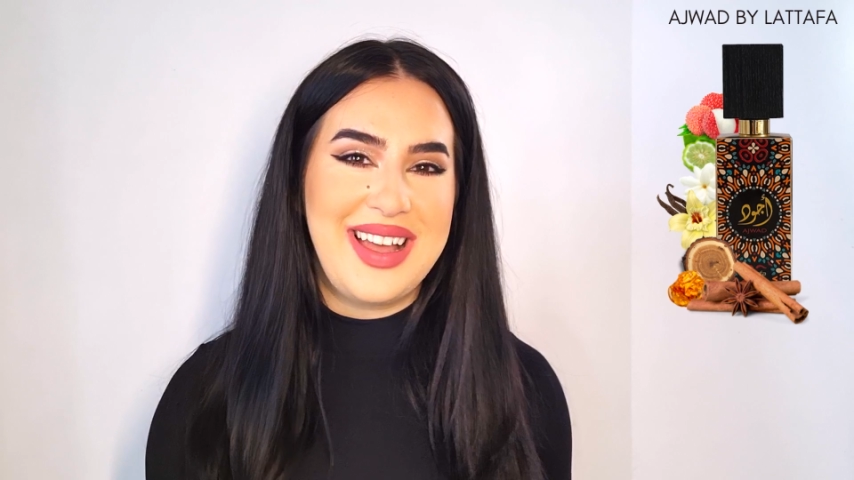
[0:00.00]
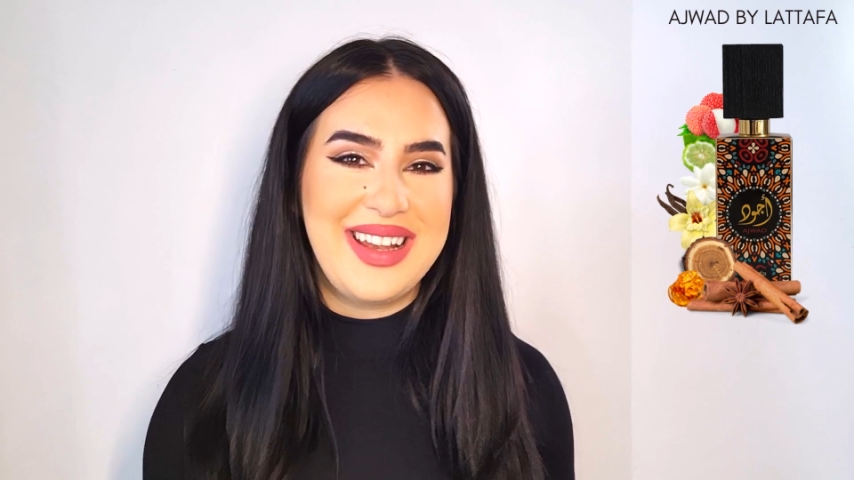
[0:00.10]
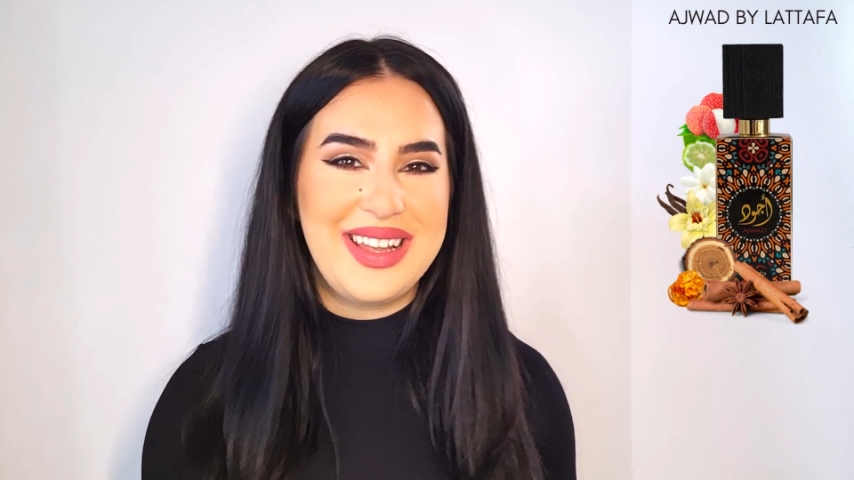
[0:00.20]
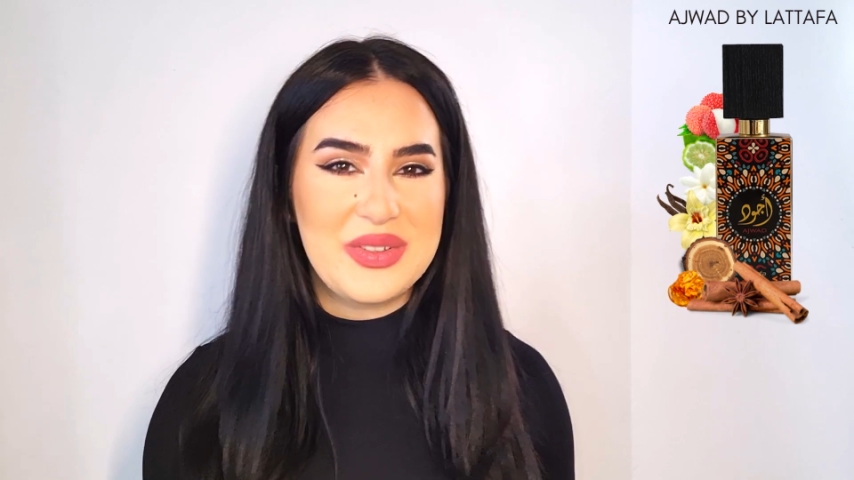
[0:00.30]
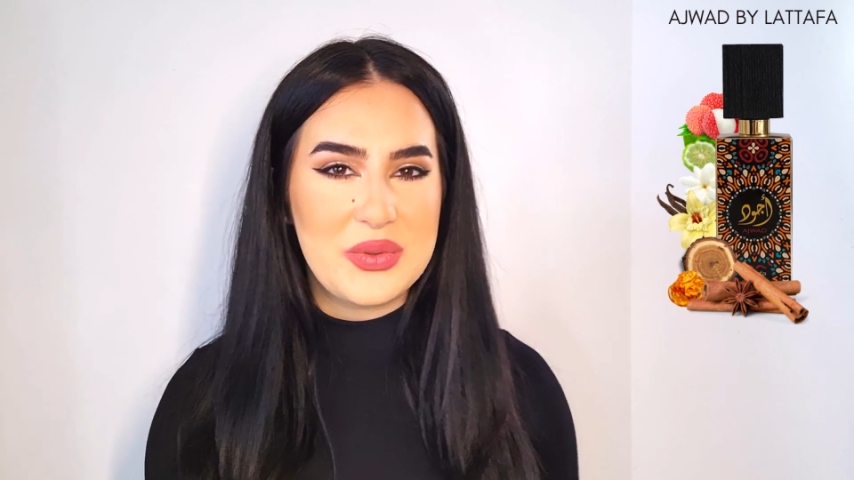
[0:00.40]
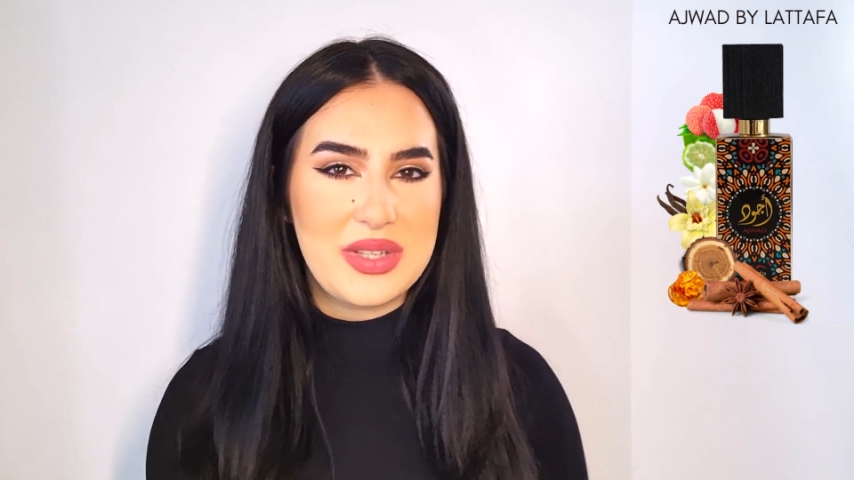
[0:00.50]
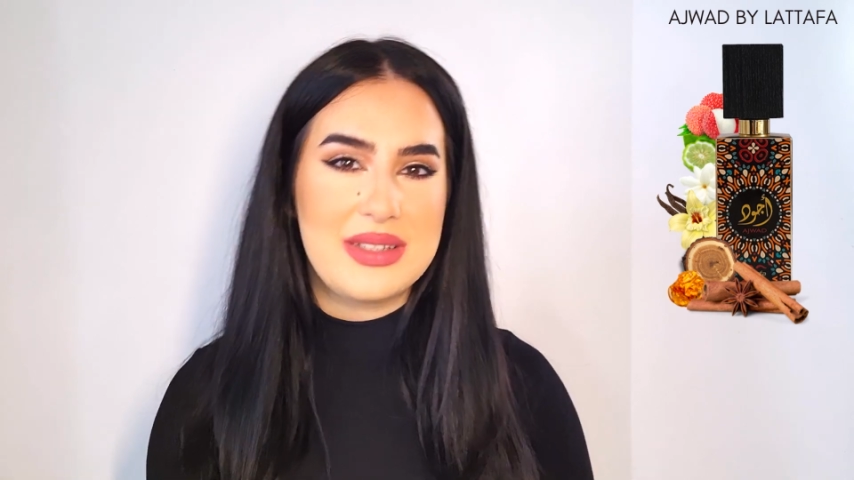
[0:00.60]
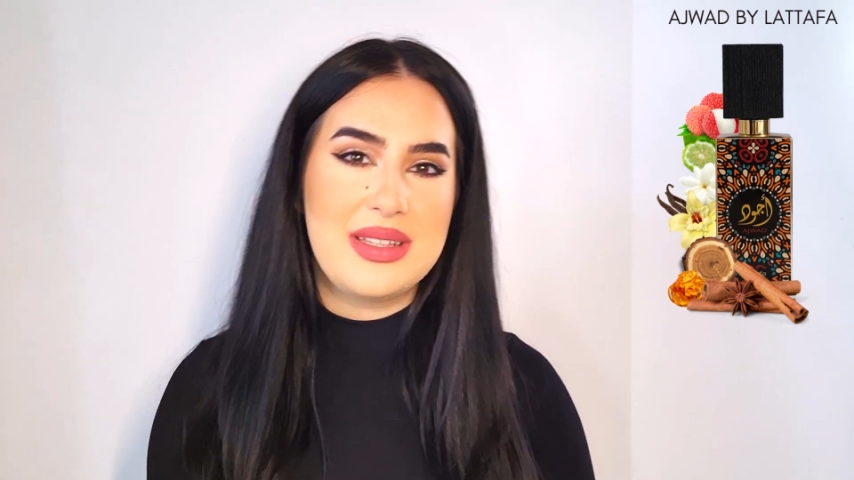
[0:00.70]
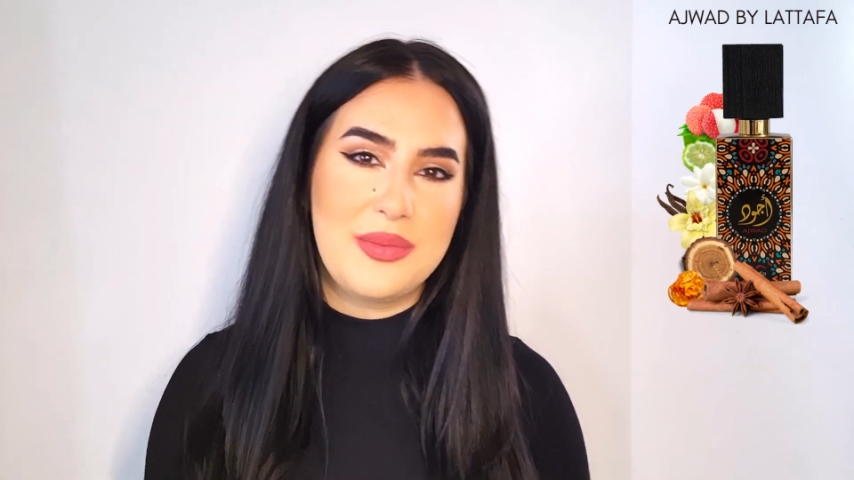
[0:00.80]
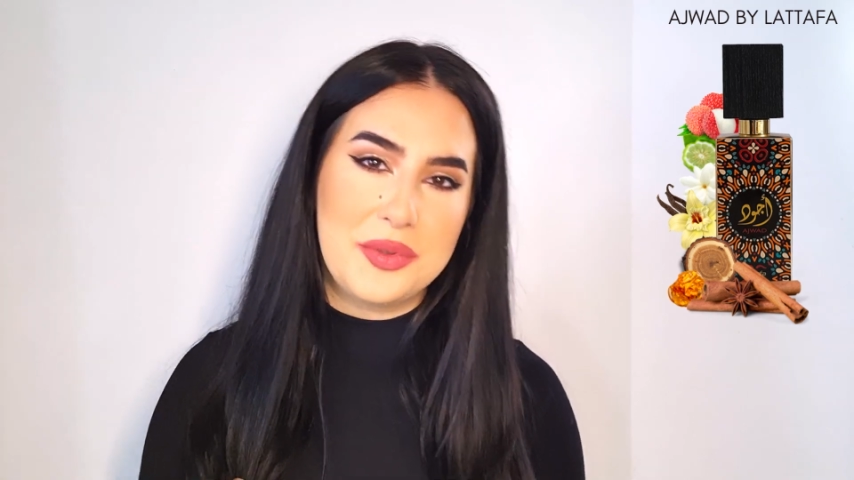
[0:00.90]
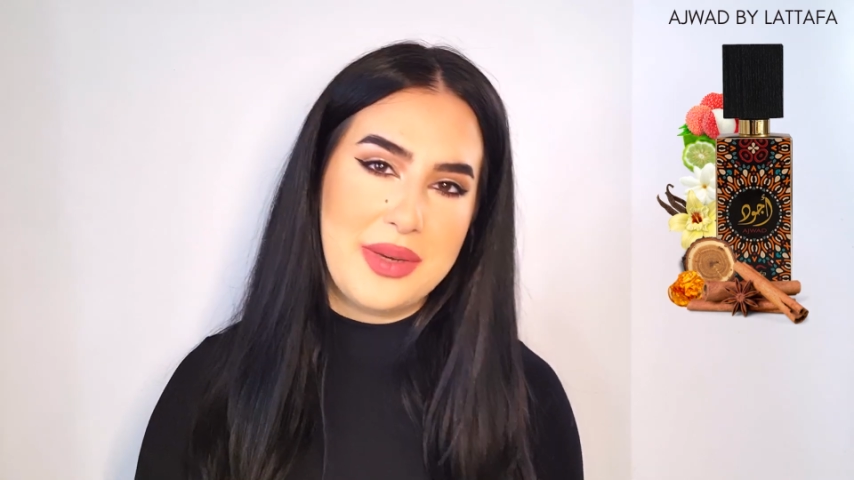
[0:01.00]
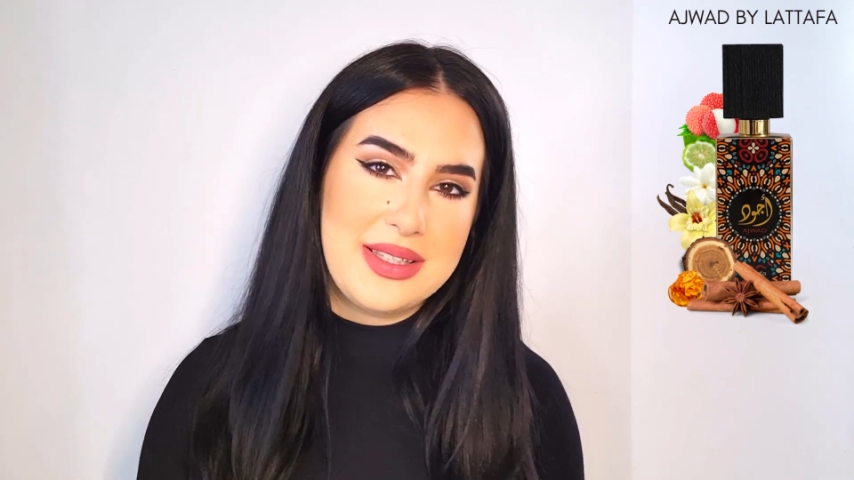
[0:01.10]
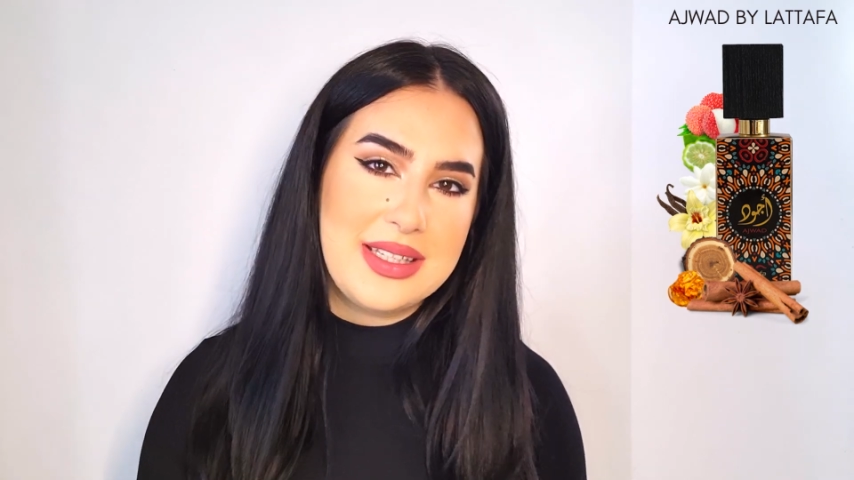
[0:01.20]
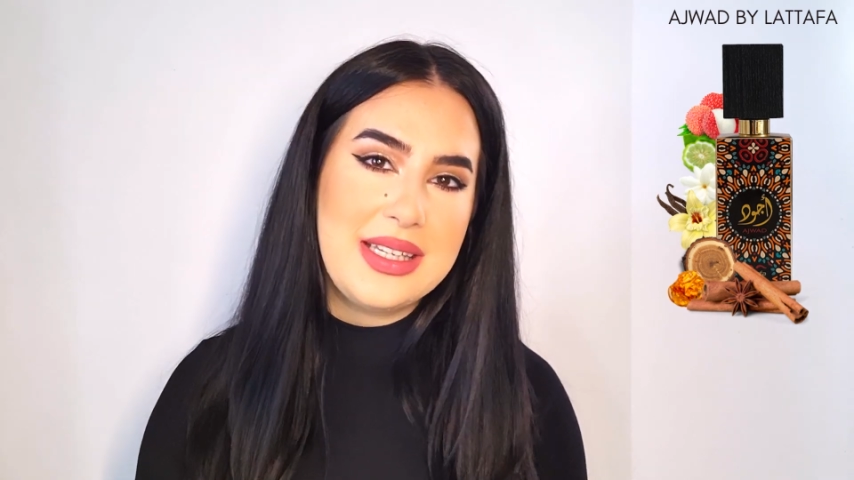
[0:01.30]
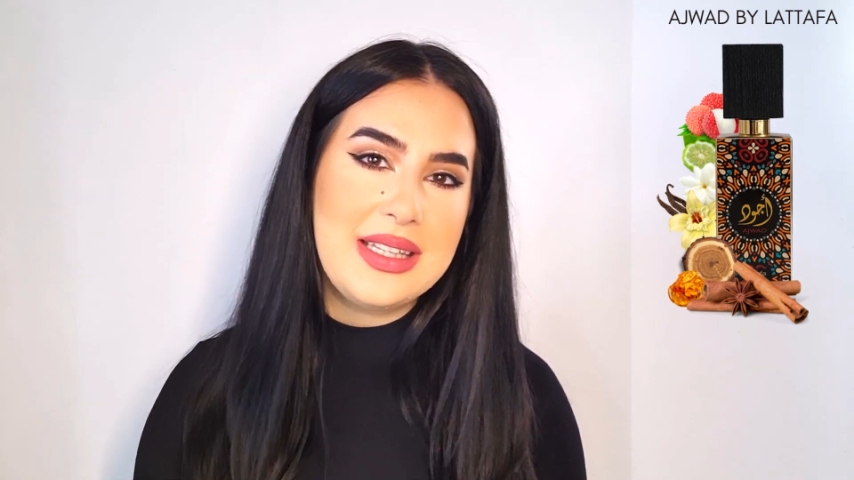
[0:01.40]
I like to test them on my
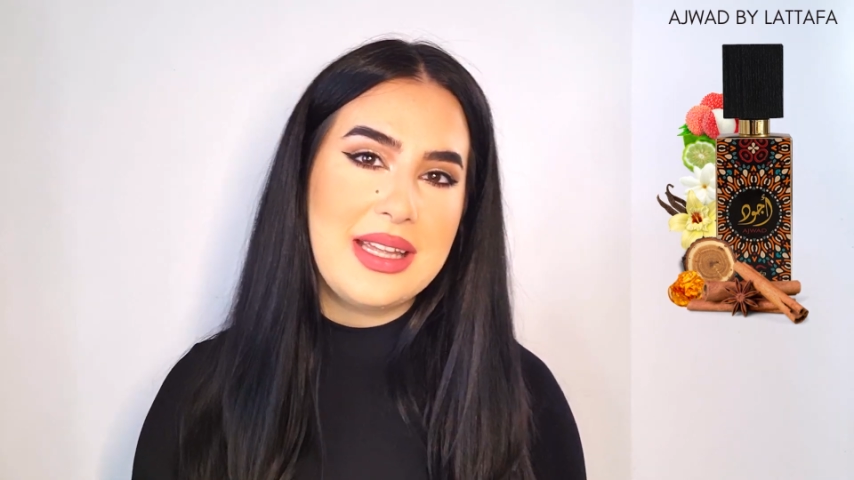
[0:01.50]
skin,